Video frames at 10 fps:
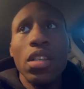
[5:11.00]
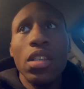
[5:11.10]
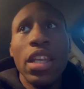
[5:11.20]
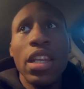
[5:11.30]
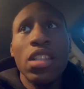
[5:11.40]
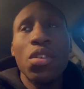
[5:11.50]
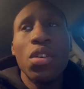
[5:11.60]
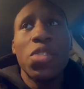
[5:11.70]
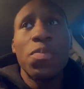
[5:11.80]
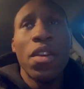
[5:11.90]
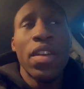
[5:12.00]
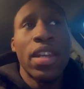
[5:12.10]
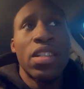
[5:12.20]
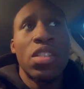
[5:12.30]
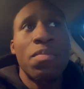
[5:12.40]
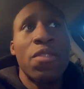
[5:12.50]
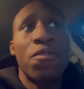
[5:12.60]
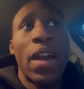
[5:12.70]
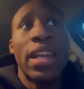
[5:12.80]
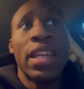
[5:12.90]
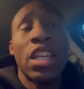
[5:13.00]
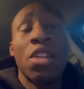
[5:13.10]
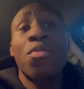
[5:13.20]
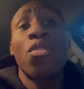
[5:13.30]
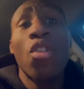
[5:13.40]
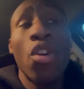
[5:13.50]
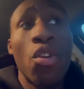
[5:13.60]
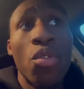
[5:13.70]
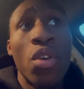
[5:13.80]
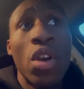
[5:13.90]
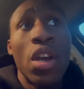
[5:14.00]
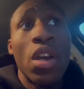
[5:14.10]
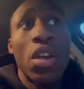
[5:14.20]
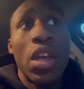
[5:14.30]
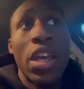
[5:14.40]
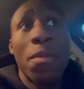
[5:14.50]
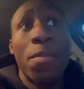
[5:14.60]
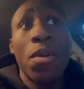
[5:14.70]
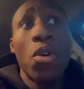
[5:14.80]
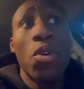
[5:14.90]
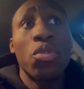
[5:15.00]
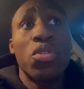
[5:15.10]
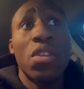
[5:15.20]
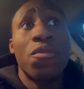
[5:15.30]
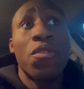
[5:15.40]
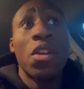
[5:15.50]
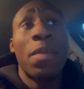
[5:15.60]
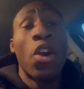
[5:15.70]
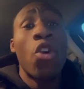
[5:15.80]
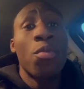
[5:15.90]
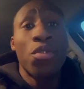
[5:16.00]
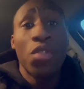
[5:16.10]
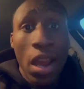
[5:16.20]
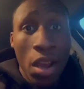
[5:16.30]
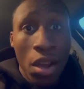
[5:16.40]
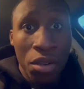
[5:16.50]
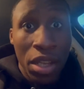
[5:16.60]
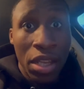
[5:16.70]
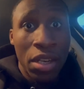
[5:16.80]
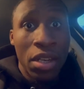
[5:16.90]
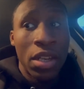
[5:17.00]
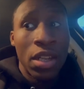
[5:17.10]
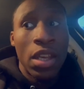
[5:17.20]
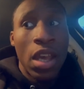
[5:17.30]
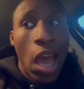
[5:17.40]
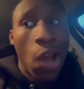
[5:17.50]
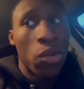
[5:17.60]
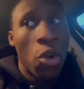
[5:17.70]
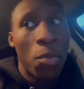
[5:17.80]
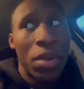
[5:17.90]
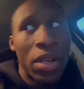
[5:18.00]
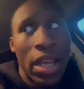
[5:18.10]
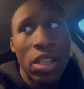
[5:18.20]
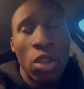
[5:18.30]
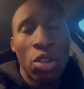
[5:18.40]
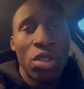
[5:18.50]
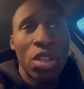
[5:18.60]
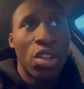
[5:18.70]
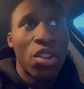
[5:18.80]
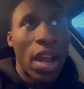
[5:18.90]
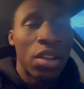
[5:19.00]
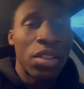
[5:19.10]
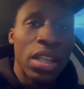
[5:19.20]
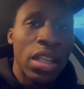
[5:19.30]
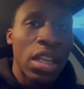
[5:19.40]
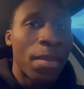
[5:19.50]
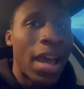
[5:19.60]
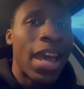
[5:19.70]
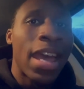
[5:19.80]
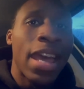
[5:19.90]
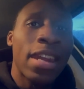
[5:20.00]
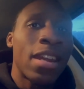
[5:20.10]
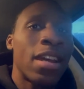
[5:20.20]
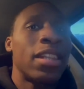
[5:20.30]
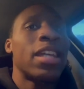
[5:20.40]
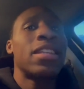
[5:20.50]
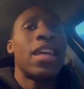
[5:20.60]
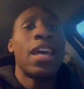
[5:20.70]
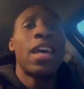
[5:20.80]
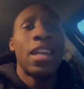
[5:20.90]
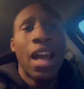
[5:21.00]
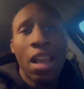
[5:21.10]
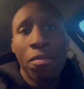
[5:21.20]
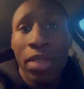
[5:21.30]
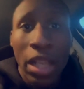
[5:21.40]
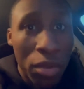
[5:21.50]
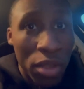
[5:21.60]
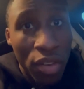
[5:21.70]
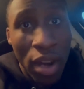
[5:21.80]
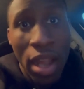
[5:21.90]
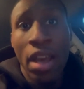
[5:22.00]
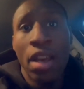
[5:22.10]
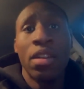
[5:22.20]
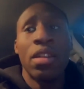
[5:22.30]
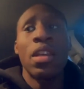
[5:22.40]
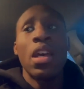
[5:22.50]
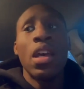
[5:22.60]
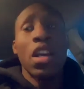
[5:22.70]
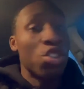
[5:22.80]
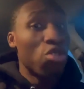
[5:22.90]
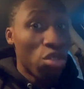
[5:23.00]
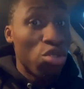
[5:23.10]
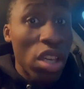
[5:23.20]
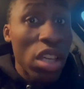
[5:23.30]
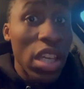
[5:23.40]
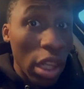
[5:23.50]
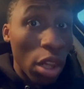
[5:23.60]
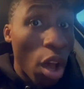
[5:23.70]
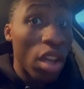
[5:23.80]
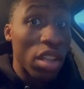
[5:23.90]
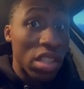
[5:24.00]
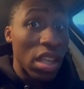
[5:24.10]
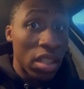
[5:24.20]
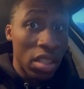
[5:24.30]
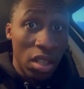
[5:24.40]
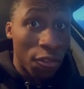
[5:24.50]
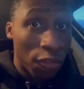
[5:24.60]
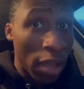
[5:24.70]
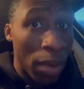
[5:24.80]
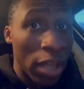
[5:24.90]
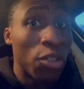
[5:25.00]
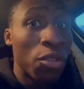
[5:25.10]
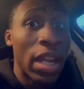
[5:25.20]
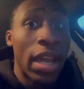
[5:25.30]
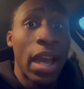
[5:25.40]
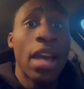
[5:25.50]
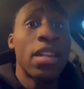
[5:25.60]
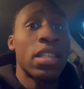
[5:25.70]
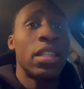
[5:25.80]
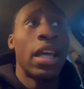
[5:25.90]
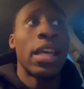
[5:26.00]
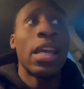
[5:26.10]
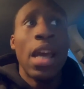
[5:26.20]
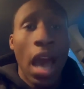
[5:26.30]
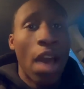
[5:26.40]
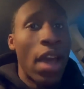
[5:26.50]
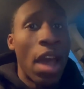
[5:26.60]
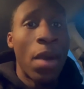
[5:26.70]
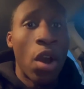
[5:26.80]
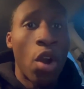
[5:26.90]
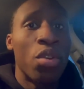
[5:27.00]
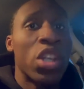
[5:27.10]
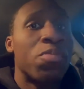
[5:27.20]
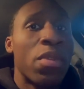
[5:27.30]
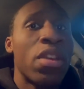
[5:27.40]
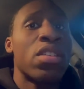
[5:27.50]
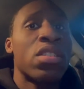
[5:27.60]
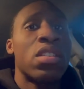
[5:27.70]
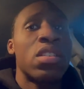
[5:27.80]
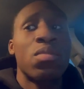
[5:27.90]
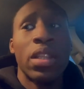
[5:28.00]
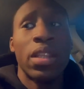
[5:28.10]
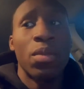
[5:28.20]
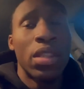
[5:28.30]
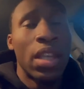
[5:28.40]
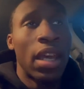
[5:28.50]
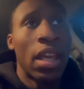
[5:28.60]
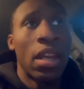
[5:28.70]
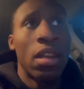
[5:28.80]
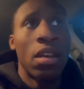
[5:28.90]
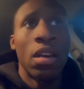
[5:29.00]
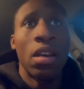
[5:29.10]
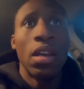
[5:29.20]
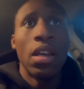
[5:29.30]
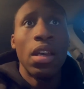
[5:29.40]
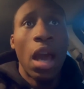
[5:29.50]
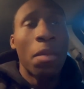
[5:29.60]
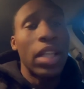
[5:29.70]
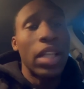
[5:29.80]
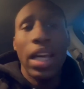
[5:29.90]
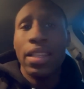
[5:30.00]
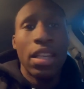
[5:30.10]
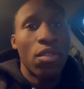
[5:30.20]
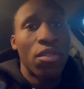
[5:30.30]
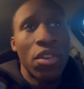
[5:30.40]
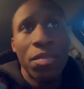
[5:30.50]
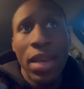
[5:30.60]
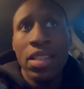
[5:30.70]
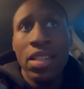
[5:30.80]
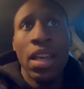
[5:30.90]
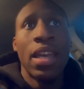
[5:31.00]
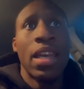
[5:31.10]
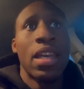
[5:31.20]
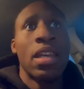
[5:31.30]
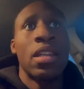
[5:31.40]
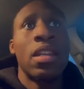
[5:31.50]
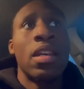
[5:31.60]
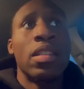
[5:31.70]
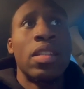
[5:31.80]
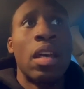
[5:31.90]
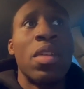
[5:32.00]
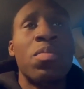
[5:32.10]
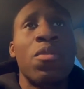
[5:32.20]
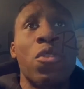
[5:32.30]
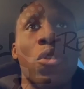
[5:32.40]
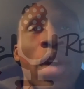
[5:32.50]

getting to experience me fighting in a pro in the pros in front of my home crowd and I was hoping that you know the, the, crowd didn't get in my head and nothing like that, and I didn't play with the crowd, and because you you can get lost into the fight by doing that. Honestly, like I've had my own experiences with with that, and uh, I'm glad I didn't revert back to that. And that makes me feel